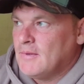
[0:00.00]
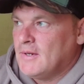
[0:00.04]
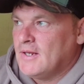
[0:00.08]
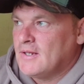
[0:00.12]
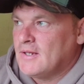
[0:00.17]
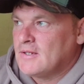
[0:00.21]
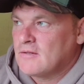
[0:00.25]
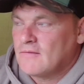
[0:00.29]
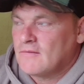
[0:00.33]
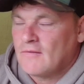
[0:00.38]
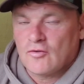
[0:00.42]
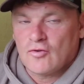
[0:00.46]

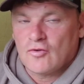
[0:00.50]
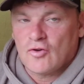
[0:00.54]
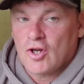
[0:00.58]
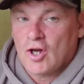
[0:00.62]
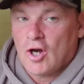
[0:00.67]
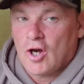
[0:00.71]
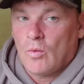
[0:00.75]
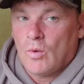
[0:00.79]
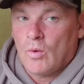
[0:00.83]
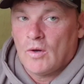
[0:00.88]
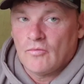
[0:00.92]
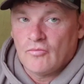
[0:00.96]
minutes. I've
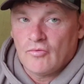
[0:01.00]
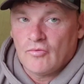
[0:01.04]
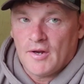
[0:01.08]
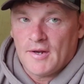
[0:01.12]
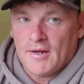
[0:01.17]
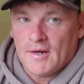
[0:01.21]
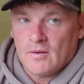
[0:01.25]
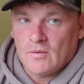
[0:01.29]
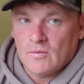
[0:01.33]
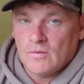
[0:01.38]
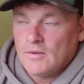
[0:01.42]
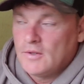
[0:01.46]
only got one
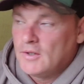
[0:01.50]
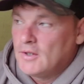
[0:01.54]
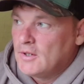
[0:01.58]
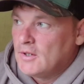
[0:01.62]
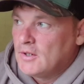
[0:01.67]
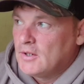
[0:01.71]
rod out.